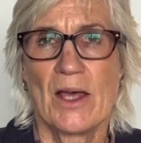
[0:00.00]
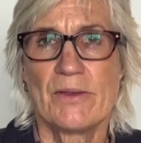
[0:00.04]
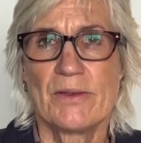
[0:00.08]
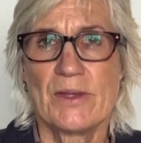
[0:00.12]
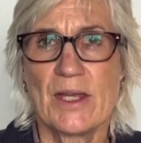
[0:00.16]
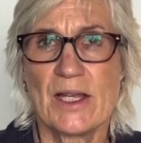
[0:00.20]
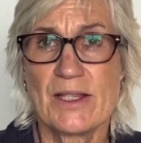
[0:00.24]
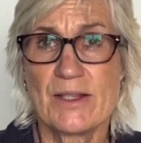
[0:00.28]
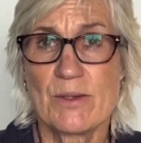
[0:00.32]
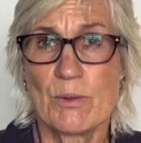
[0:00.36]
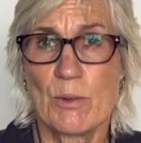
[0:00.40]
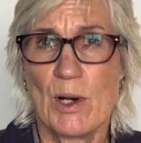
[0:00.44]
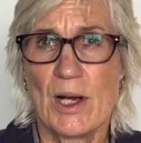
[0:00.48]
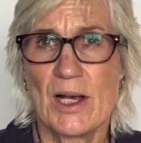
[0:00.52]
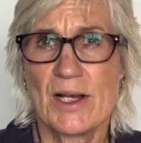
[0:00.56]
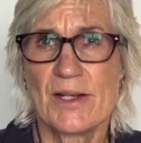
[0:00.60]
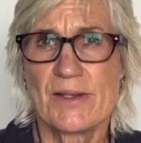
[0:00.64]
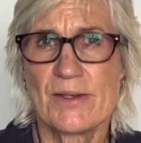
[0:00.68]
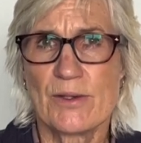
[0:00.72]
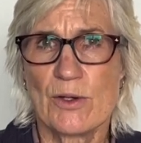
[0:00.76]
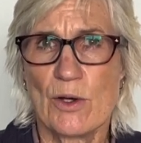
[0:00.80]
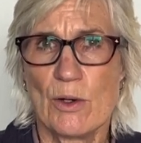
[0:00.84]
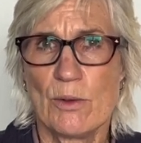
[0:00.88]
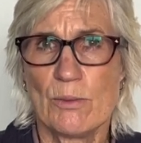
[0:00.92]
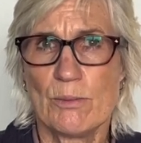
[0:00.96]
That's why it's
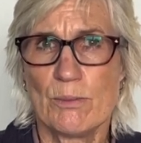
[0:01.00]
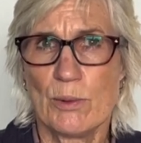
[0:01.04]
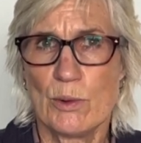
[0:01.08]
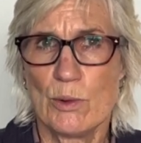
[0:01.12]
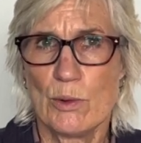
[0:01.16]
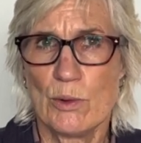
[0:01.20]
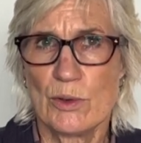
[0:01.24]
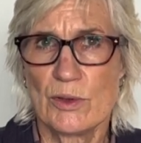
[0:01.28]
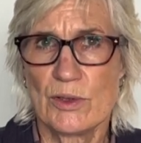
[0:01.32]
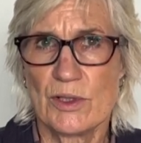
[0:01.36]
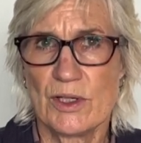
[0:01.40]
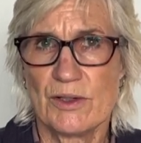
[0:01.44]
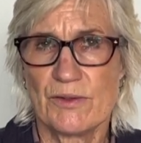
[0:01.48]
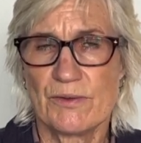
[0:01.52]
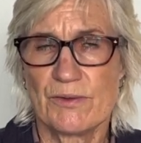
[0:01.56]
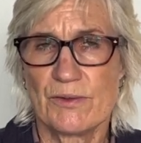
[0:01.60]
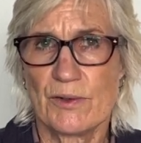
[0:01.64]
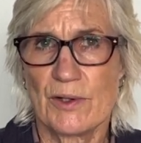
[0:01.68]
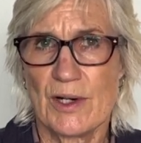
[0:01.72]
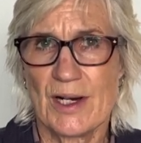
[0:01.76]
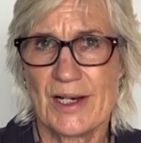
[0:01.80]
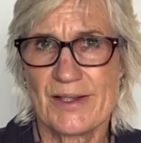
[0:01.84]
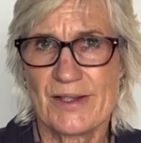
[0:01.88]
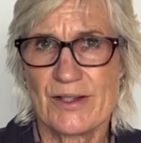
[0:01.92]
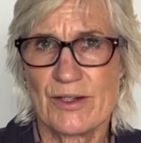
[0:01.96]
so important
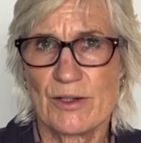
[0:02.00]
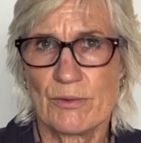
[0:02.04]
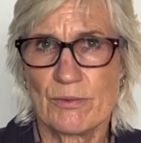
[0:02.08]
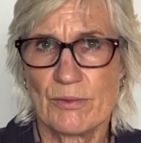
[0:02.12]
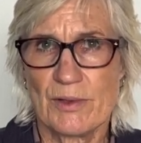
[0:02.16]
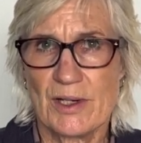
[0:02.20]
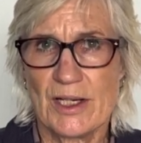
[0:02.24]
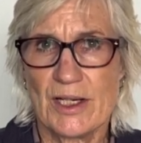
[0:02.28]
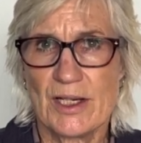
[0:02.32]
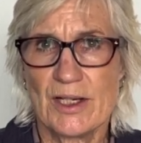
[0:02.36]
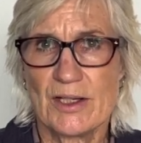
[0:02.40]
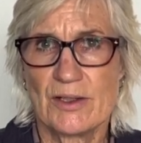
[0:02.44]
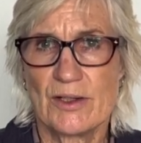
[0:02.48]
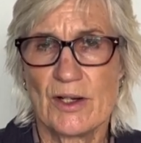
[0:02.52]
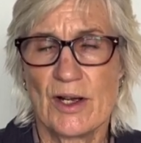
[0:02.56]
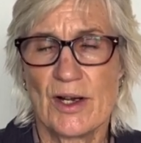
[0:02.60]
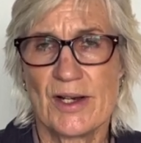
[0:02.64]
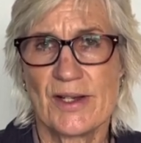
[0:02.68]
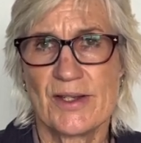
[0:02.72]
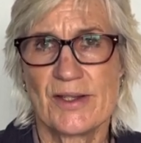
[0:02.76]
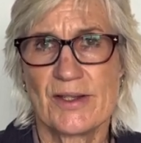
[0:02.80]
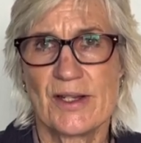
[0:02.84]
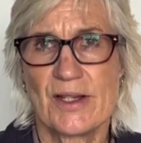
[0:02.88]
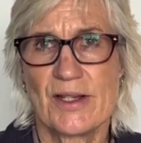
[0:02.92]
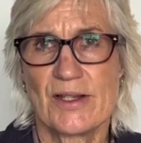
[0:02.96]
for us to
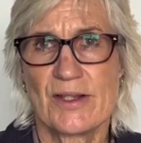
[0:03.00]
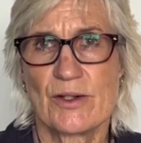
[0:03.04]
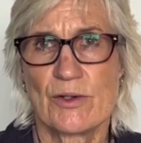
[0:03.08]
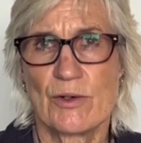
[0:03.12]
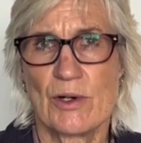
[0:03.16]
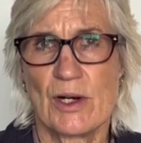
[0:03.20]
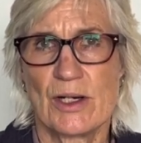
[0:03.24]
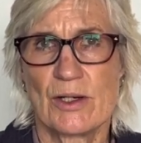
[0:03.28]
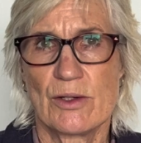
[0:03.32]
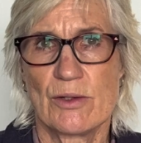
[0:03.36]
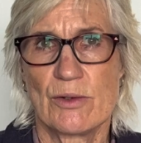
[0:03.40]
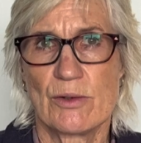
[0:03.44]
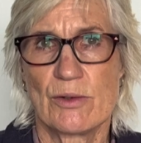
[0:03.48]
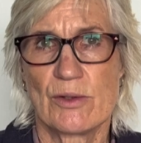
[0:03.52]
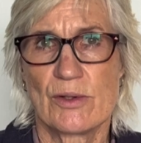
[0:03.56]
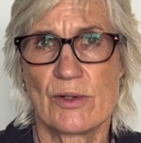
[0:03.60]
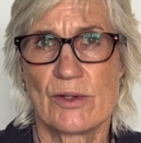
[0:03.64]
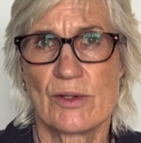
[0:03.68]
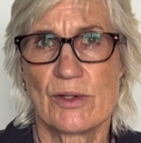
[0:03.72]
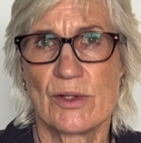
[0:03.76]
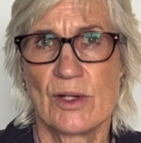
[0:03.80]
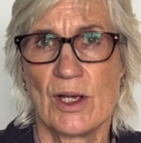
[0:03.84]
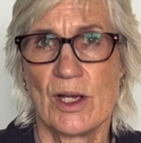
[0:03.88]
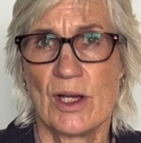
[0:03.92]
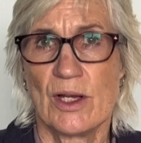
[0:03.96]
recognise their struggles,
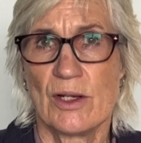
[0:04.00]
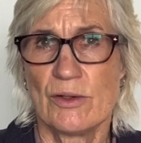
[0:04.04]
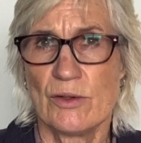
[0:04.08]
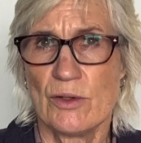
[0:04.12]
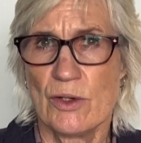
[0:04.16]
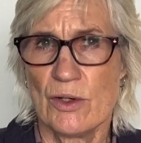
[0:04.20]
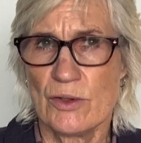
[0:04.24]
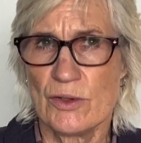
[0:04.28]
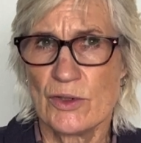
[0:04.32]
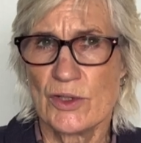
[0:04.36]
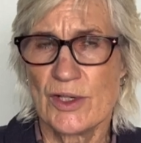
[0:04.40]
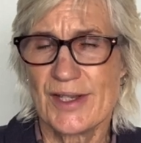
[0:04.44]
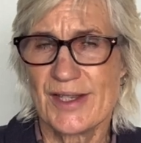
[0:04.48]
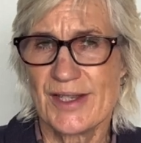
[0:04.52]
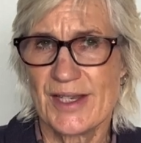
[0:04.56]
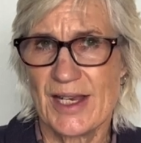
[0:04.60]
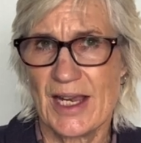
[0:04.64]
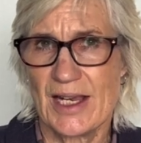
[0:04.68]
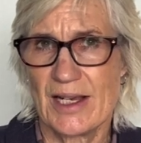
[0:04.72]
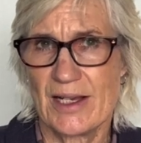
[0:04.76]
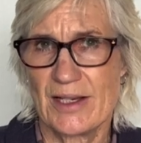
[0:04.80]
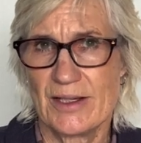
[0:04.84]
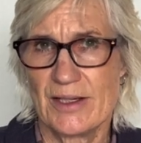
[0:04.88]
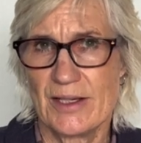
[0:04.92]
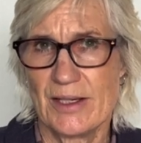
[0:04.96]
not just
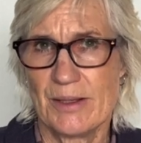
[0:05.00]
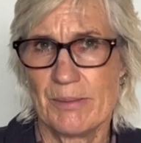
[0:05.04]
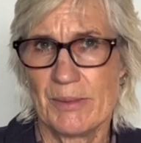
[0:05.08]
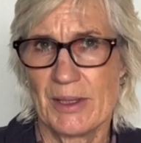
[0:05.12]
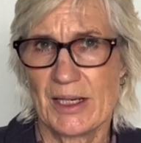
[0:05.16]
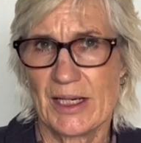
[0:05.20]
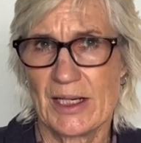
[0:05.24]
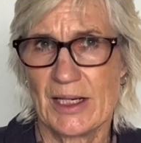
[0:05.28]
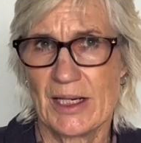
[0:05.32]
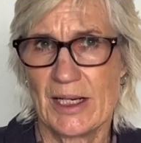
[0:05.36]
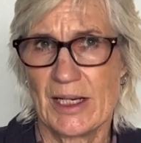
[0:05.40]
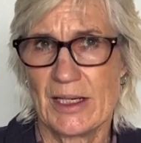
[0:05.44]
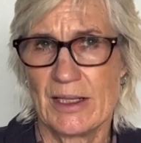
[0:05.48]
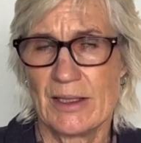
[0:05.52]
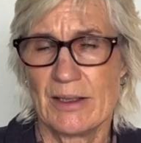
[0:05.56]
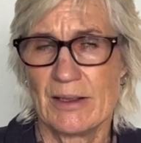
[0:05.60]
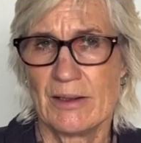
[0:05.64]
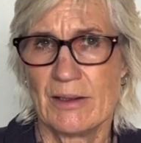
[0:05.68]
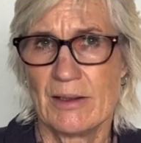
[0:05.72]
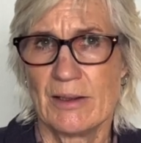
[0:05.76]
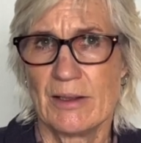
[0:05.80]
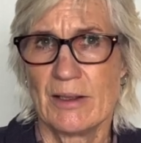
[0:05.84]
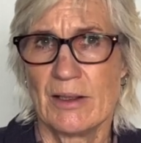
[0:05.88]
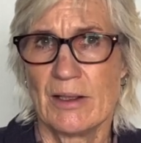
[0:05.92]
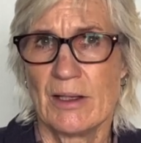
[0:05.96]
academically,
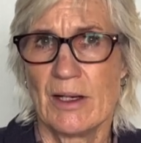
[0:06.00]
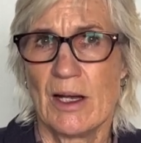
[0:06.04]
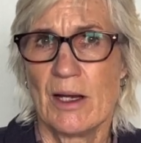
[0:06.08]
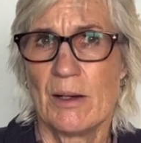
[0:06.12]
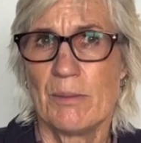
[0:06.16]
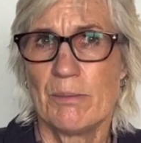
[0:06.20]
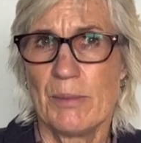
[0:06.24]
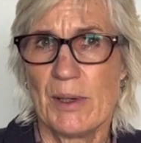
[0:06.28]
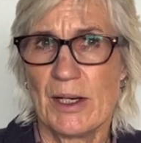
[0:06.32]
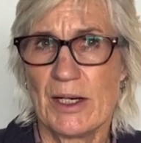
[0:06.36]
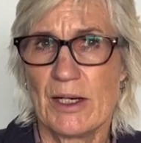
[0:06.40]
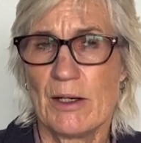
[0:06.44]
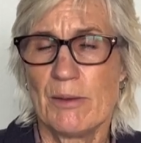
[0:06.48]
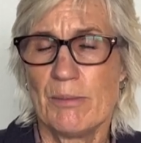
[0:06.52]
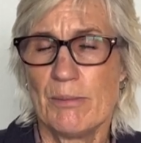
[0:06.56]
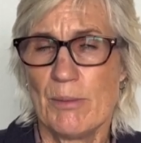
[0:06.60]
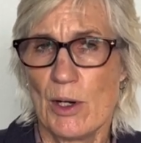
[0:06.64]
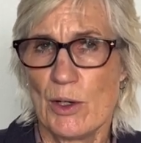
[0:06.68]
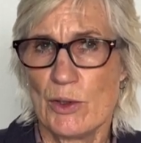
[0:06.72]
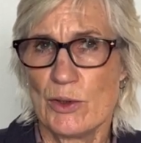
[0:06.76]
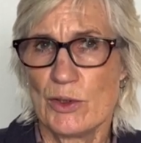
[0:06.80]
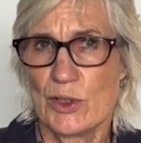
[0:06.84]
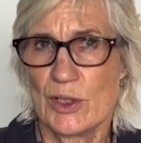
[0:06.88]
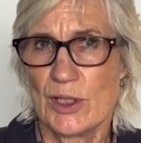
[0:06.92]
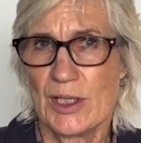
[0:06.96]
but
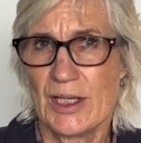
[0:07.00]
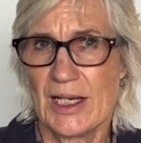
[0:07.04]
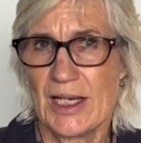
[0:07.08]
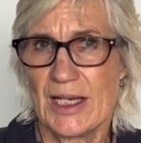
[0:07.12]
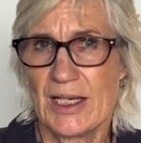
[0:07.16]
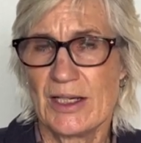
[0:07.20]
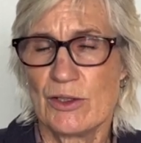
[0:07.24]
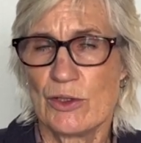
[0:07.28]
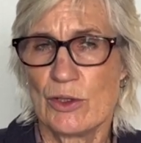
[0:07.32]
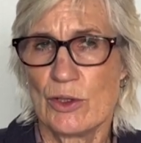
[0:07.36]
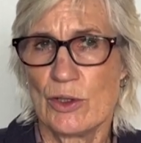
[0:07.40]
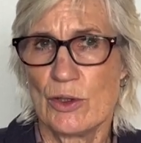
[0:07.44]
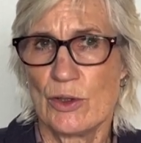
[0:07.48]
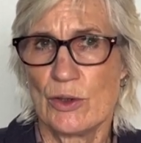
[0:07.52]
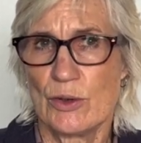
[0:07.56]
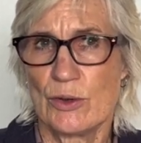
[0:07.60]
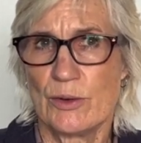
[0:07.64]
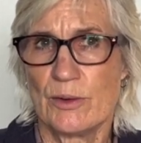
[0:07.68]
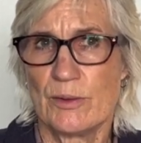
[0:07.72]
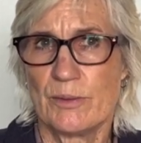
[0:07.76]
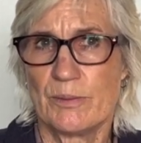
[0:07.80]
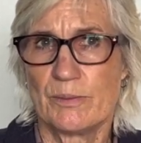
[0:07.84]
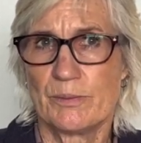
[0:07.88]
emotionally too.